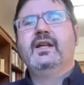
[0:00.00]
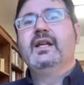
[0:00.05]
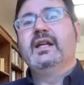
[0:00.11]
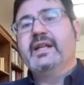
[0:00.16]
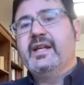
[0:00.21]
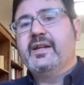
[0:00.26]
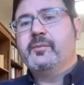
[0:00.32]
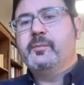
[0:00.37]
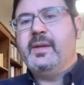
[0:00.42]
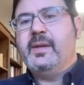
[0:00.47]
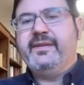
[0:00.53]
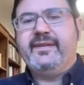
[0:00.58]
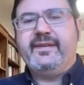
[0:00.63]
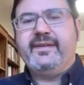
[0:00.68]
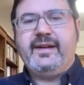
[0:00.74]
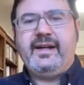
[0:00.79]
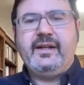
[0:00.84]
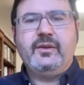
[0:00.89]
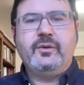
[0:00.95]
Hikmet's
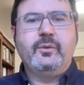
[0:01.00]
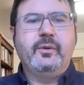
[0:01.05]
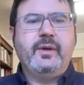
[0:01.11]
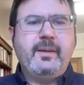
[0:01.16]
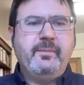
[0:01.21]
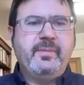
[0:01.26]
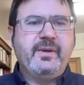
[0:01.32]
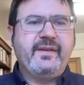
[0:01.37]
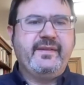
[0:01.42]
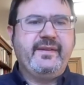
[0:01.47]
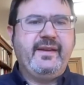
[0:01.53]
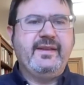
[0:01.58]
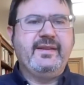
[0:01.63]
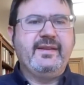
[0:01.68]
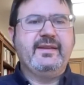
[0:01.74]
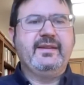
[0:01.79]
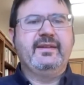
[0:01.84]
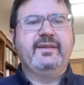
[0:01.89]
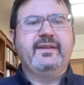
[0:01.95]
right to
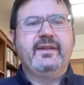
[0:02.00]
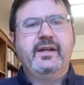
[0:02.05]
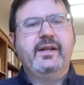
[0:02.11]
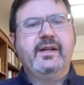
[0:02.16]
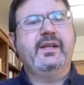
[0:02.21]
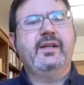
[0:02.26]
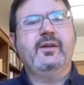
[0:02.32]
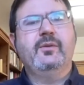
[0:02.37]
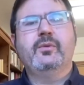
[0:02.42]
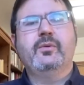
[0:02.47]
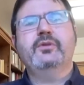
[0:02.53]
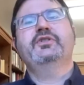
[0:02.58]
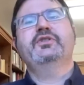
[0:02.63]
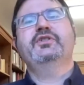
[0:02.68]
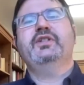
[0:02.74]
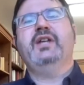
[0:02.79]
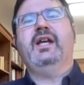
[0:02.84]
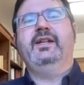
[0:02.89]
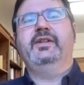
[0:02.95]
represent Turkey was
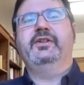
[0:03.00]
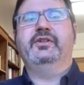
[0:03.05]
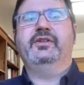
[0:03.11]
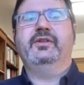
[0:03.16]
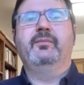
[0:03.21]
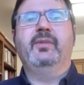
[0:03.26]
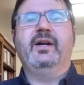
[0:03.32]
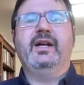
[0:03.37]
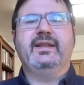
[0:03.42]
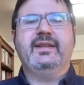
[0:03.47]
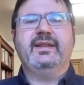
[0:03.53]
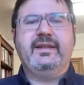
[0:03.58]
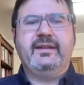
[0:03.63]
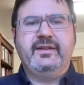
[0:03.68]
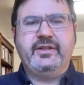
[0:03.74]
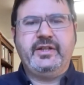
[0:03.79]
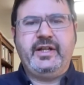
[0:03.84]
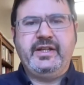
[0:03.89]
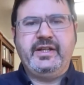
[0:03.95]
challenged by a
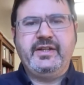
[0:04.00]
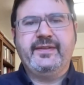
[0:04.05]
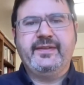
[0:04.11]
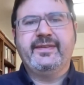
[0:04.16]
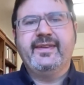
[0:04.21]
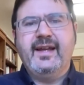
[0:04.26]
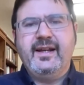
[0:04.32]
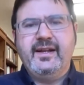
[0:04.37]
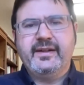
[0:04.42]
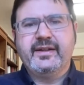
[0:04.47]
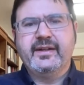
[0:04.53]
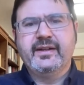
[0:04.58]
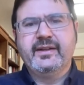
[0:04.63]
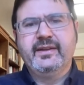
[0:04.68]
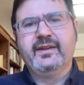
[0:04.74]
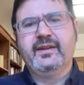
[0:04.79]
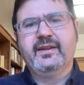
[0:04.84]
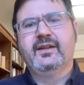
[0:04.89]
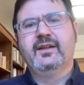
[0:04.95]
Chinese
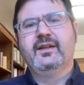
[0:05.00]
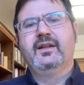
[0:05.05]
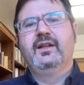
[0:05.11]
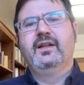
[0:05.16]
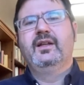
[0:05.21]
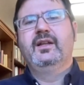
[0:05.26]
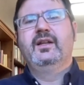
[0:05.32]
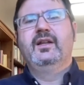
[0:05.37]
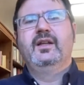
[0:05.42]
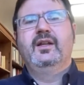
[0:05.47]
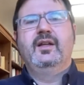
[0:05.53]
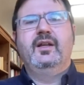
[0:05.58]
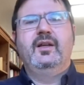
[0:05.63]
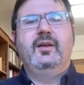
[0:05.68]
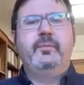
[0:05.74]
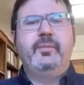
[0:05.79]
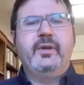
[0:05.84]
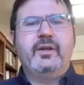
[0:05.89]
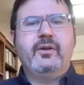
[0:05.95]
delegate
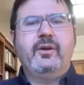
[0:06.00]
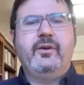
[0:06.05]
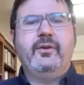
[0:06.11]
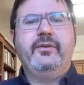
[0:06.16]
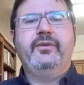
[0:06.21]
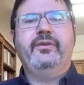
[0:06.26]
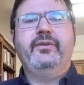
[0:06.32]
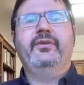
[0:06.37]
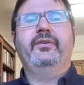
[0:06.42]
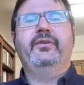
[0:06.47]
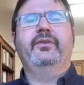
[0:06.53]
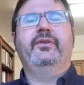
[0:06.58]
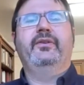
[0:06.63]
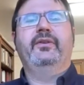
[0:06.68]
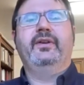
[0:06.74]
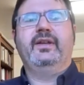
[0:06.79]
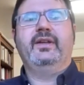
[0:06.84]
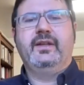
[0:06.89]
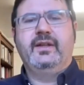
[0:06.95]
because
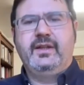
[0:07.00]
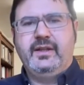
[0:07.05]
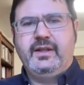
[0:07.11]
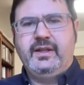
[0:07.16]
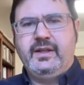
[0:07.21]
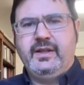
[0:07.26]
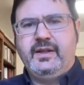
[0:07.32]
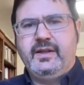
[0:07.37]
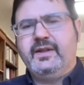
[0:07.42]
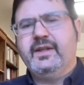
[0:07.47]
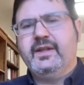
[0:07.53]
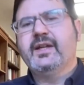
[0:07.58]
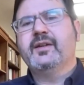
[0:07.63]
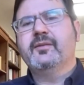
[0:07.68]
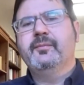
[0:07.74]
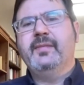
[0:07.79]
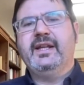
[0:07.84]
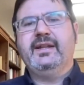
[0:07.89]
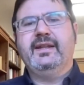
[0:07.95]

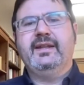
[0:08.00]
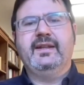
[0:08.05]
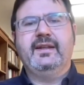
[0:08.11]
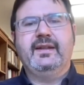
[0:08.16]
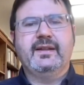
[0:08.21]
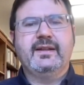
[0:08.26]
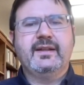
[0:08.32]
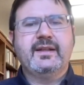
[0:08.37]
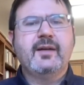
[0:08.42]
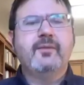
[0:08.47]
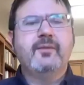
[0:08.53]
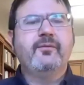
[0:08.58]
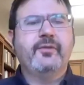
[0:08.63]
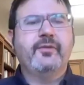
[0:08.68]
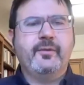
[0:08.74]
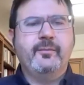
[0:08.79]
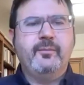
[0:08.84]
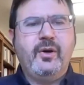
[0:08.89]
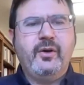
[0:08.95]
Hikmet had come
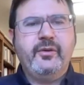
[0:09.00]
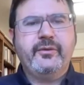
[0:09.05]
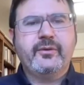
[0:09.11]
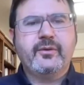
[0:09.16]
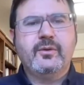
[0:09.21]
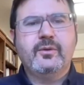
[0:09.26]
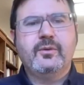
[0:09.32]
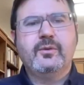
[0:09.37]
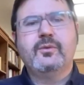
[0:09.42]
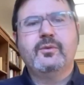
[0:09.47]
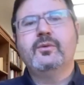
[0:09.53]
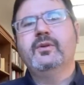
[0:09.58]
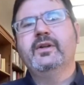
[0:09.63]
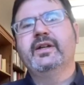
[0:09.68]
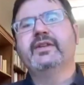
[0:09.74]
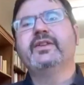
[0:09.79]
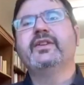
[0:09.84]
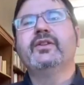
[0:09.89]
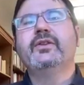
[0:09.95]
from Moscow
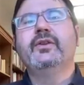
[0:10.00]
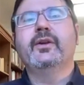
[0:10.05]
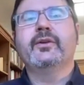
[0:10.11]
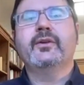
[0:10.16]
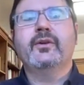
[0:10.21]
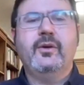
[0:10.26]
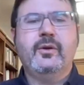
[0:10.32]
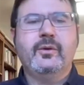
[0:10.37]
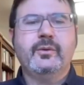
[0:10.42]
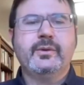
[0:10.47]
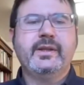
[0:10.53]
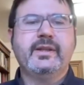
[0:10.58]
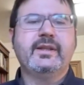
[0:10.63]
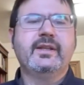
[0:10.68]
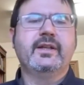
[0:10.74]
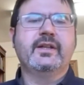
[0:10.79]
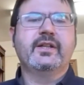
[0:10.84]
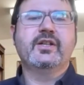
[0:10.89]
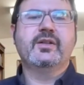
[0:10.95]
and did not hold a
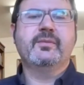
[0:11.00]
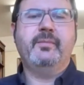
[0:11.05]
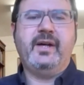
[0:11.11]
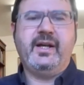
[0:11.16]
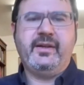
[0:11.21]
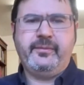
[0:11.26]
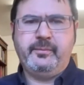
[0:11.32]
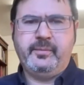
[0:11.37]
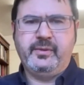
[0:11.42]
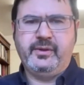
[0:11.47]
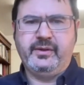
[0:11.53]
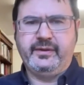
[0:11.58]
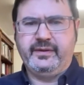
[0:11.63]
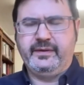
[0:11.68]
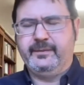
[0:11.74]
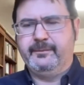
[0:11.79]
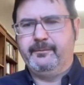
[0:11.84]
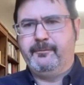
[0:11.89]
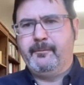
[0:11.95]
Turkish passport.